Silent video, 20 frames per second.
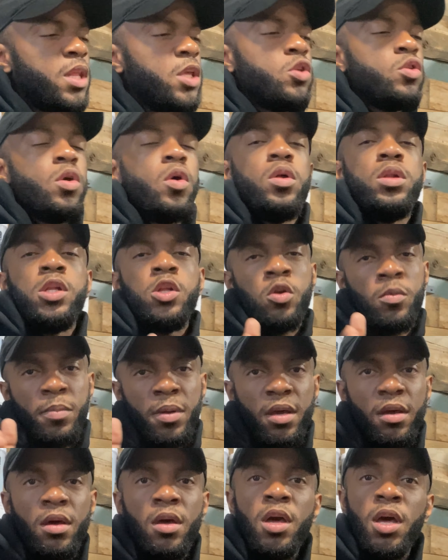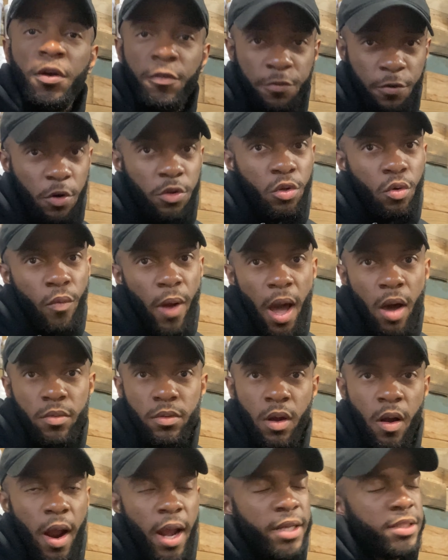then you go a little bit further out.
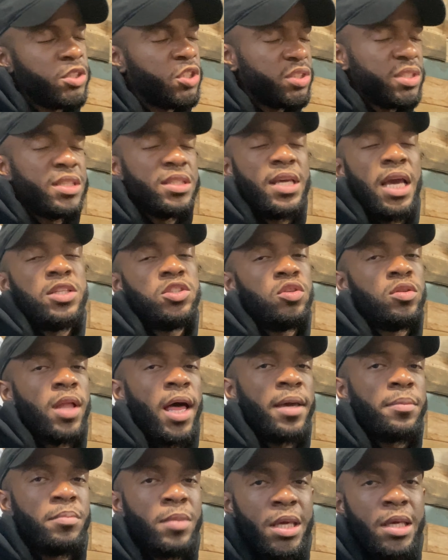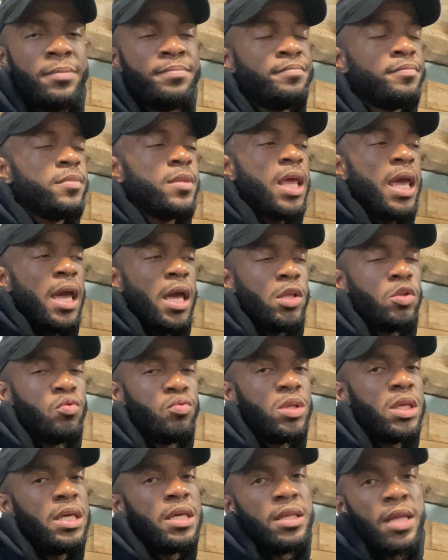All right, just in case you're like me and
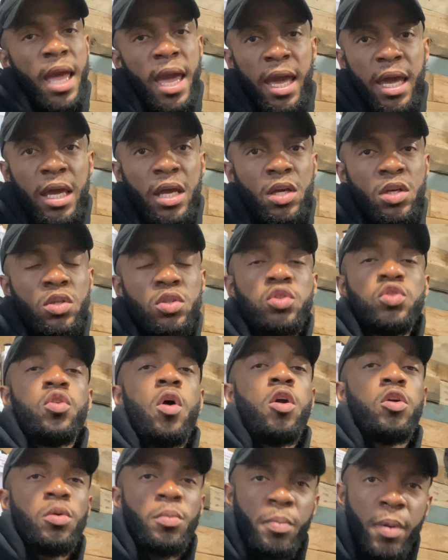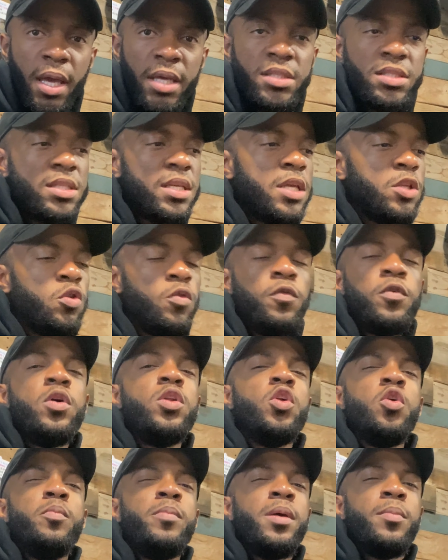you need a stronger base and you feel a
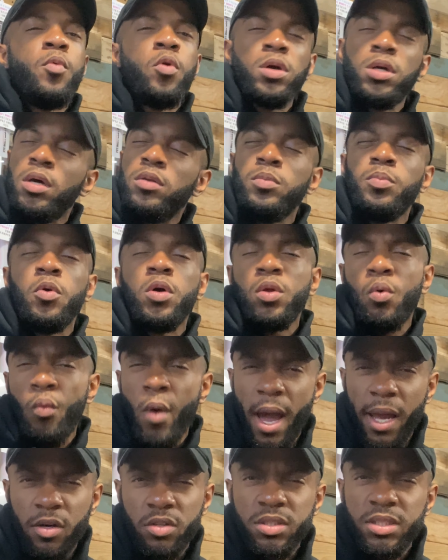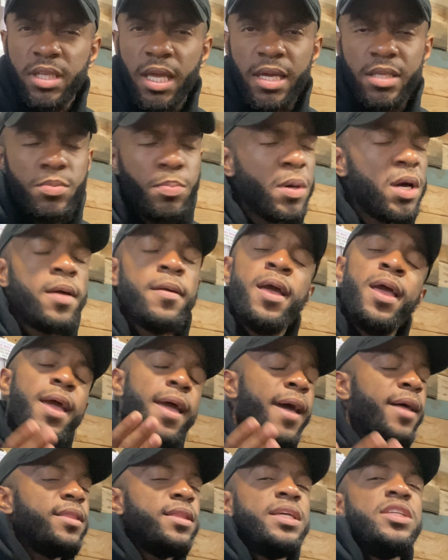little bit more comfortable at a wider stance, but
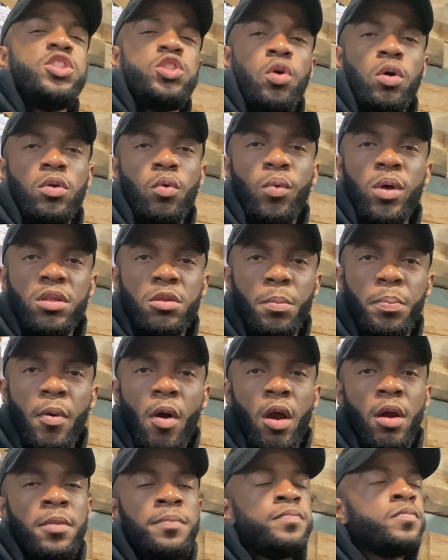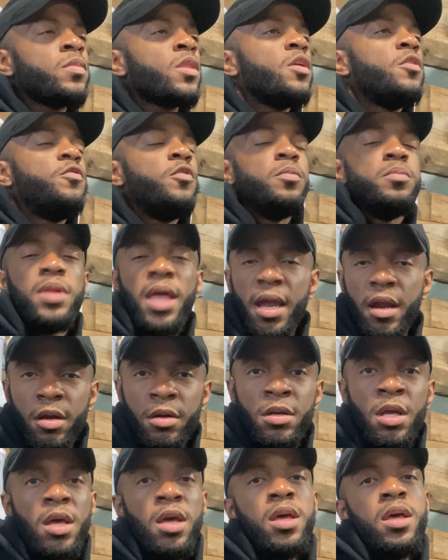at least shoulder width apart. From there,
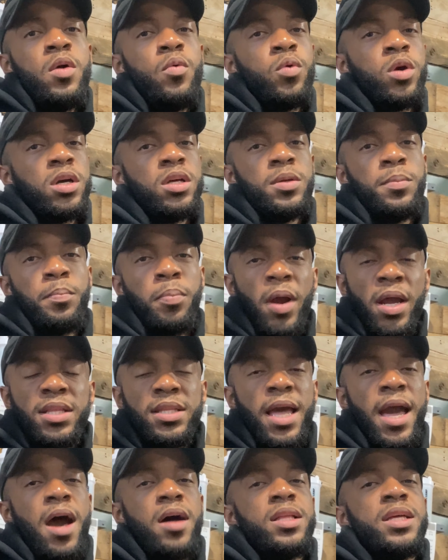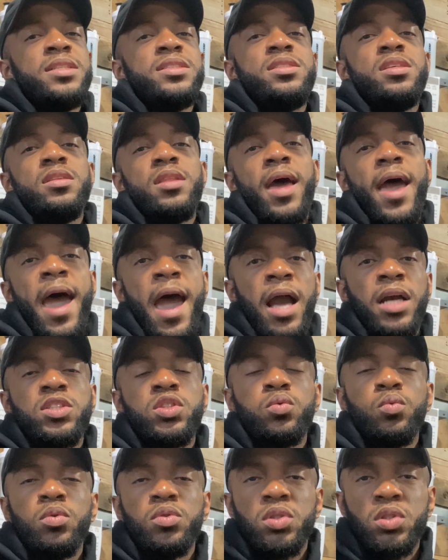we're going to break down into the
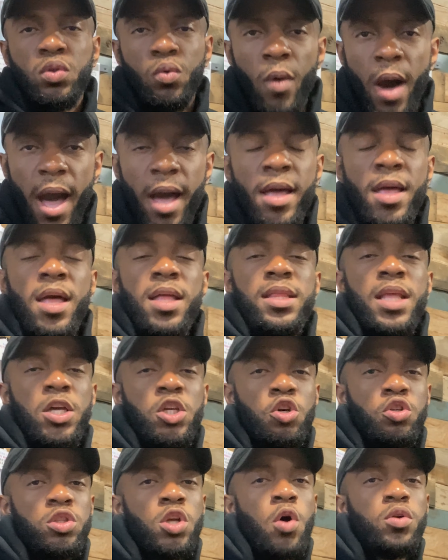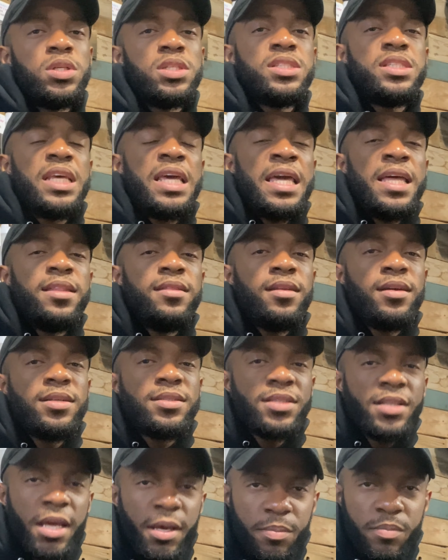actual squat. Now, you'll notice in the
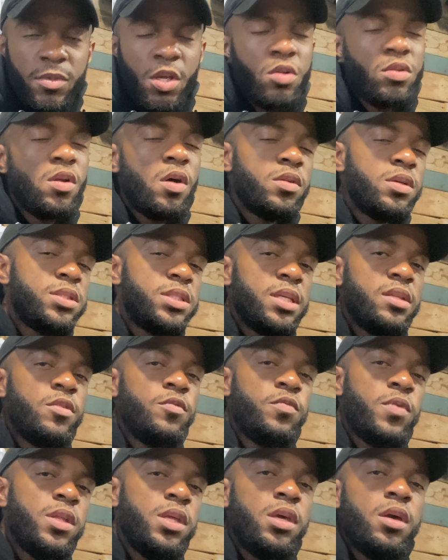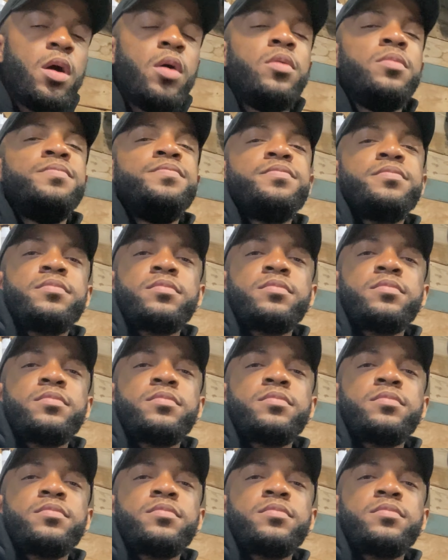clip, you'll notice in the video